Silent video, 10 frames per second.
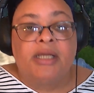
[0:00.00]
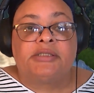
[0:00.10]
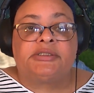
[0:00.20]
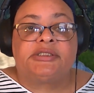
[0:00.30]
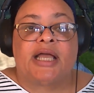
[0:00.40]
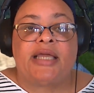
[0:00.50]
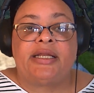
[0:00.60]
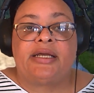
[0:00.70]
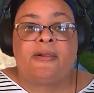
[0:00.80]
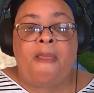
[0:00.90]

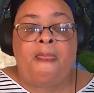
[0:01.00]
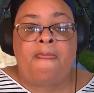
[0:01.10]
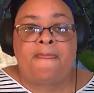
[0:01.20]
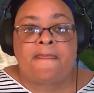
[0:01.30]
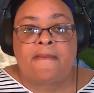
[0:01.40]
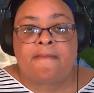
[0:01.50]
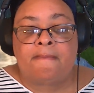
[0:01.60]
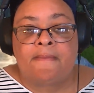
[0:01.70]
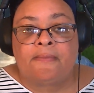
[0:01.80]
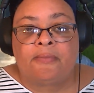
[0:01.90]
China,
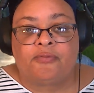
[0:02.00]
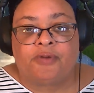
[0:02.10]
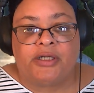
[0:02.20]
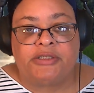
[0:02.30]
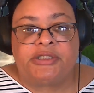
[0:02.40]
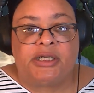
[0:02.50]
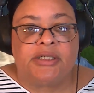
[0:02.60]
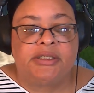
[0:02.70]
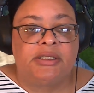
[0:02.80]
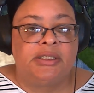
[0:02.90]

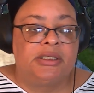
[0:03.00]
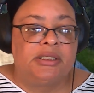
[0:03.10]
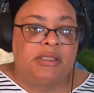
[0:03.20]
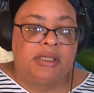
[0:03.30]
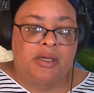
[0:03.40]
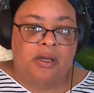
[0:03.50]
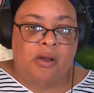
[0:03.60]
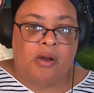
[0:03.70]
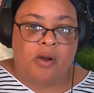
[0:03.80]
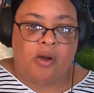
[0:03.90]
Russia
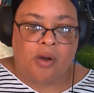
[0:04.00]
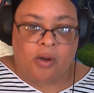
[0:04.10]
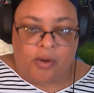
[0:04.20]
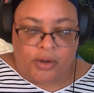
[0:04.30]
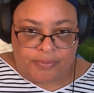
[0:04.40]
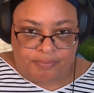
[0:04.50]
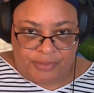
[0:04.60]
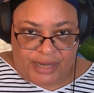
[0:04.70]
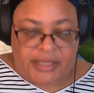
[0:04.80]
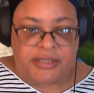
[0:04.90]
are
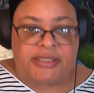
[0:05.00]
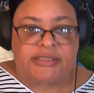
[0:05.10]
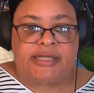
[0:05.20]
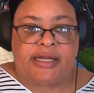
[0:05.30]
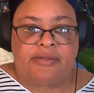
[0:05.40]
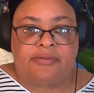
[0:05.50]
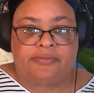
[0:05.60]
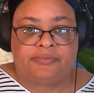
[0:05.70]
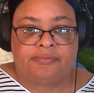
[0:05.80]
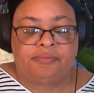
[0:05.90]
like this now.
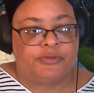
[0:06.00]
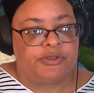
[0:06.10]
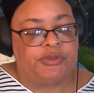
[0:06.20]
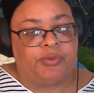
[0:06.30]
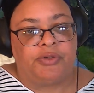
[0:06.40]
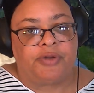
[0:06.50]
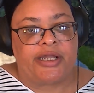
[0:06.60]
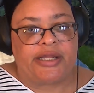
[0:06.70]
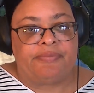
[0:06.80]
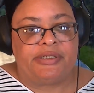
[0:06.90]
They're doing great
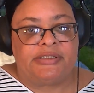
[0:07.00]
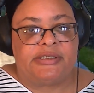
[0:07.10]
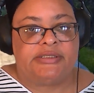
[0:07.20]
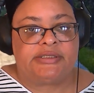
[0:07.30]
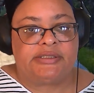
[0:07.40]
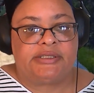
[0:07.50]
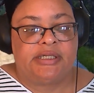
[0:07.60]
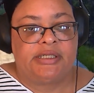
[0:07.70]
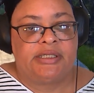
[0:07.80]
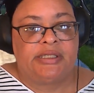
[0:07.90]
in business.
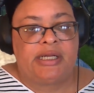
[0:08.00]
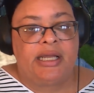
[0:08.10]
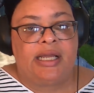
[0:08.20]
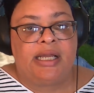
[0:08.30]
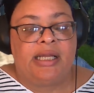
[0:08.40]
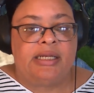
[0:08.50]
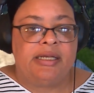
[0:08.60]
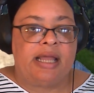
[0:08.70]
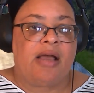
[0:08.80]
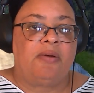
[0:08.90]

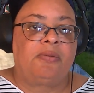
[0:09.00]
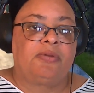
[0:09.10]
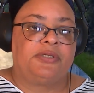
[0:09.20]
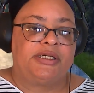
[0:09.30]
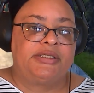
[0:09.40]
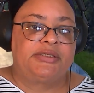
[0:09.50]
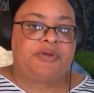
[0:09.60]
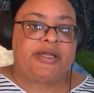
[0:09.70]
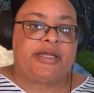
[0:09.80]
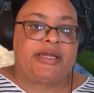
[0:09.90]
Now, this
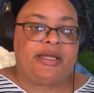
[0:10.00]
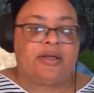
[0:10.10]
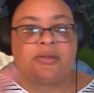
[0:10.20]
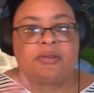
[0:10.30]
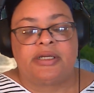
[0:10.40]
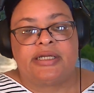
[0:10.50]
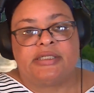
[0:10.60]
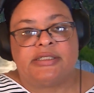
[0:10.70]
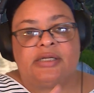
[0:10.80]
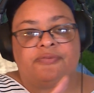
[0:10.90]
right here is
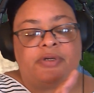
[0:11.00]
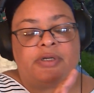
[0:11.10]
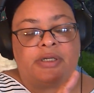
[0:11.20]
a